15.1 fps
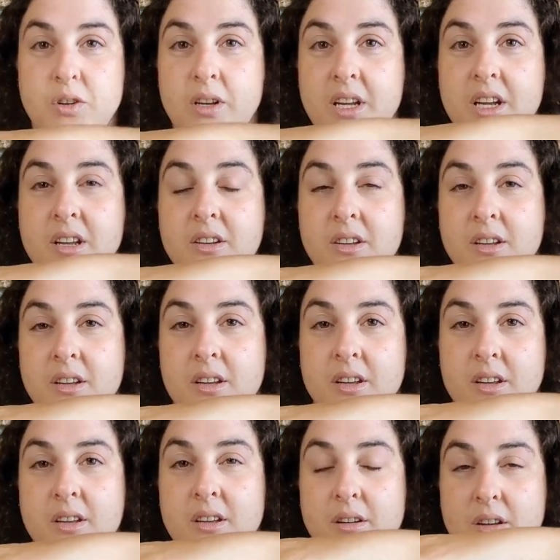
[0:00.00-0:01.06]
lead
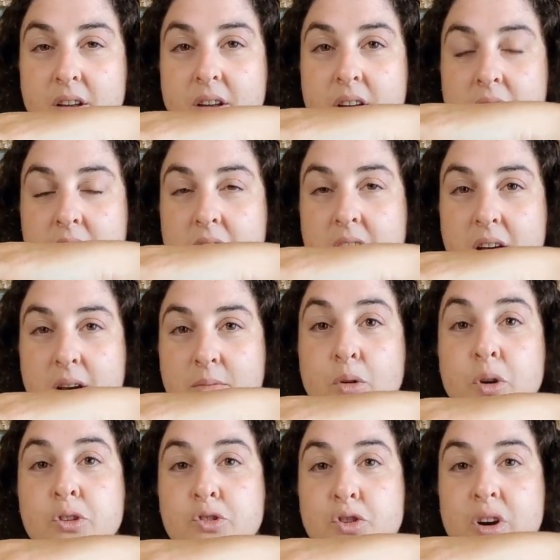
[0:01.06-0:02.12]
or
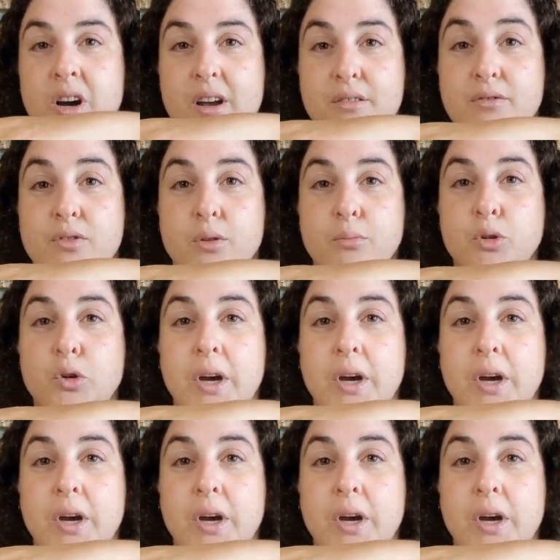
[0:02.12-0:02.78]
you drive from your